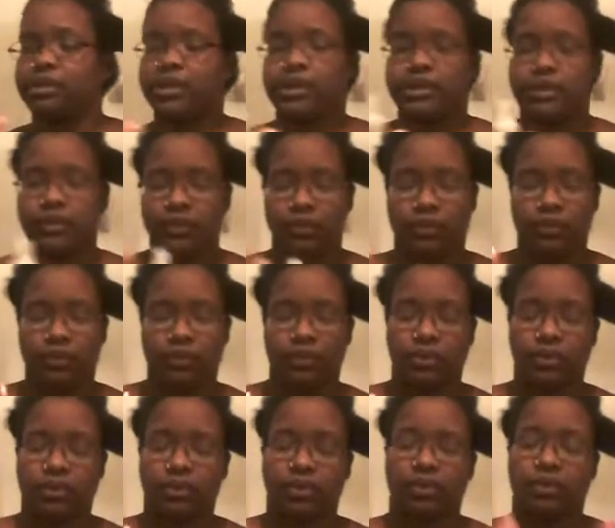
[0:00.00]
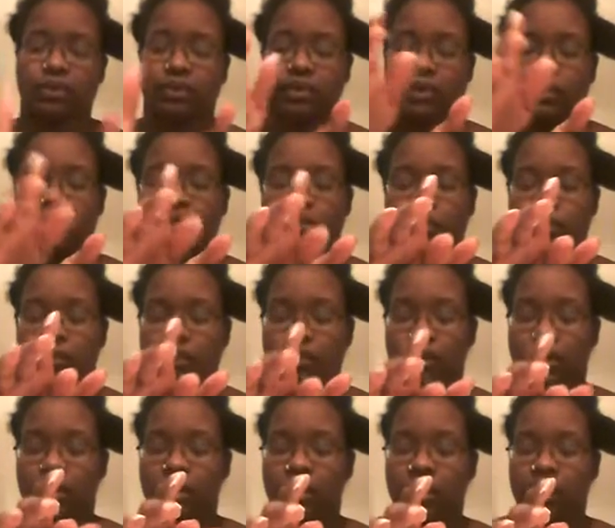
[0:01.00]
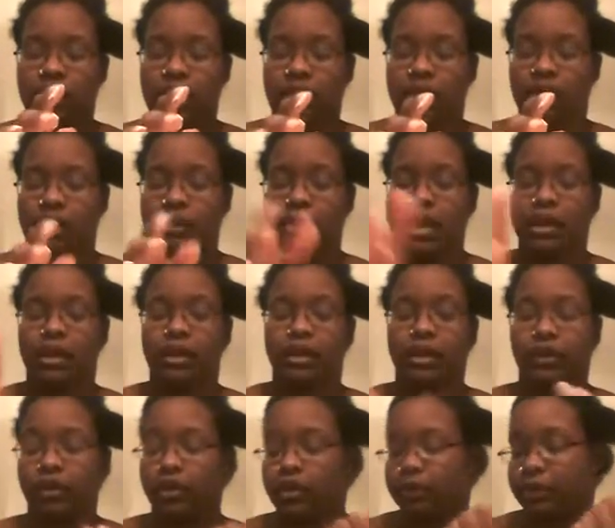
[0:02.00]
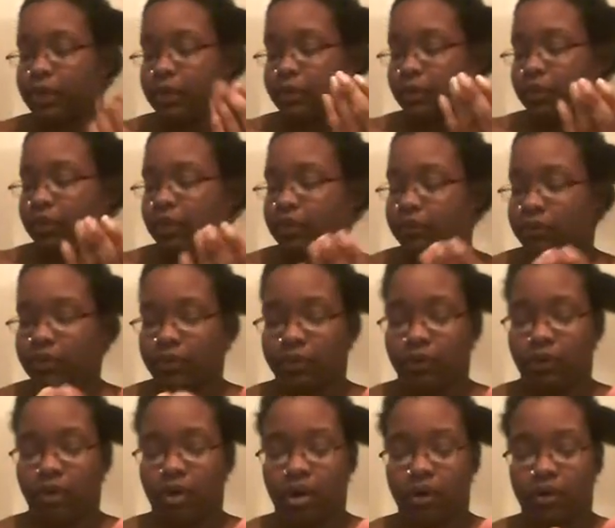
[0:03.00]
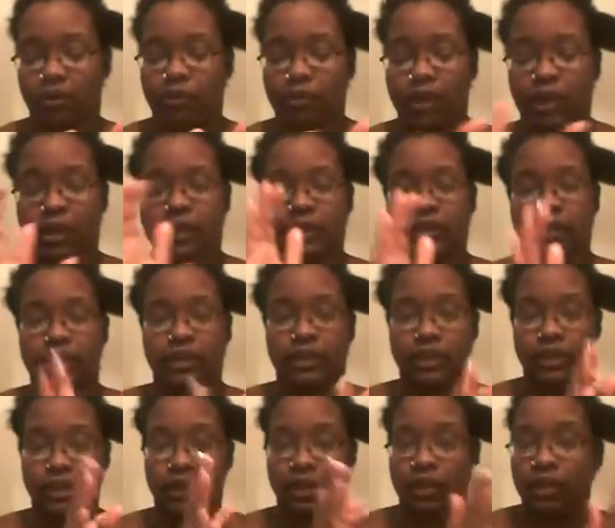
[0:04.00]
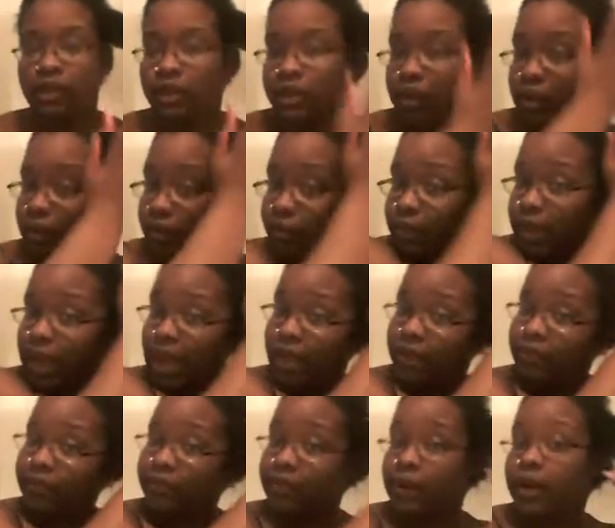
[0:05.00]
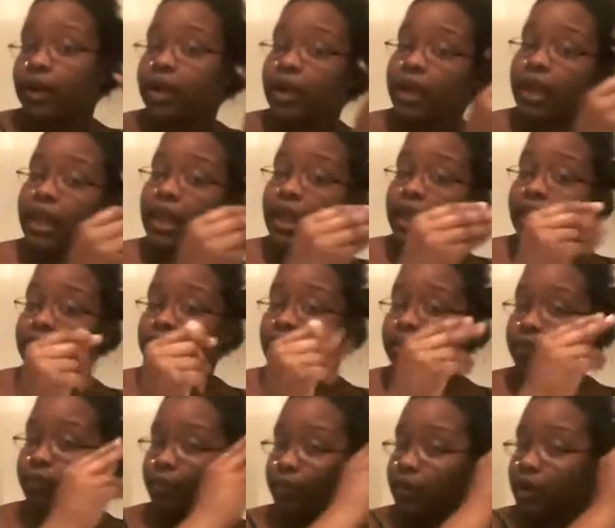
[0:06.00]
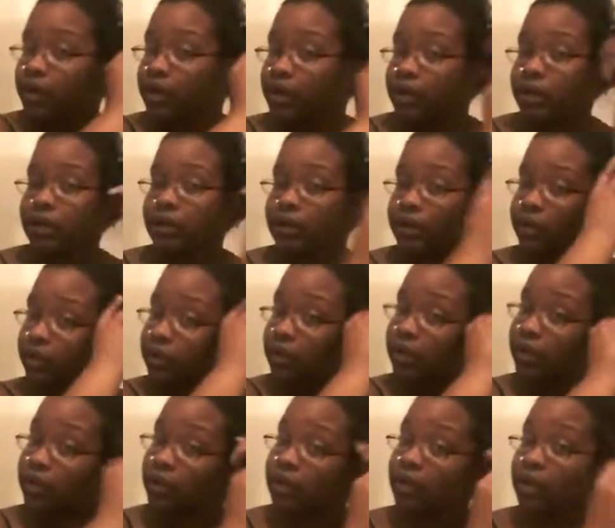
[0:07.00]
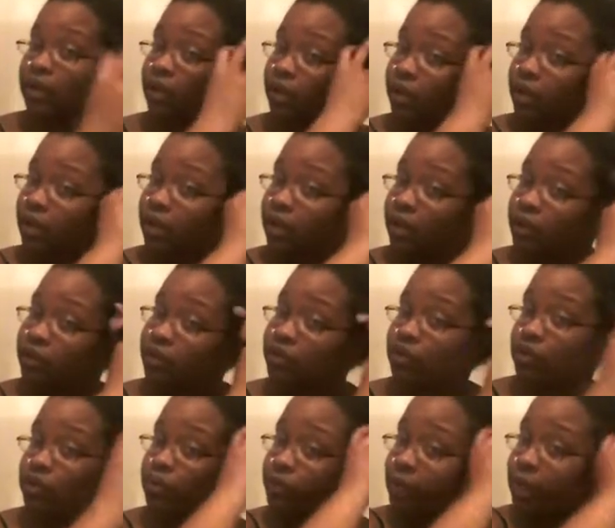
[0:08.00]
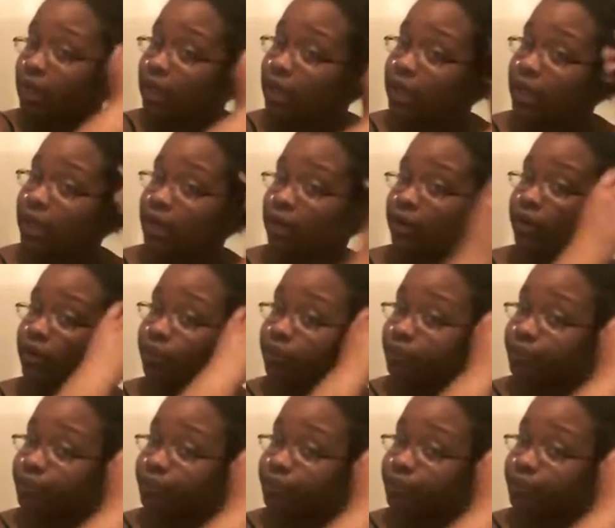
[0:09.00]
bit too, so I'm adding a little bit more of the water mix with aloe vera and the product to my hair.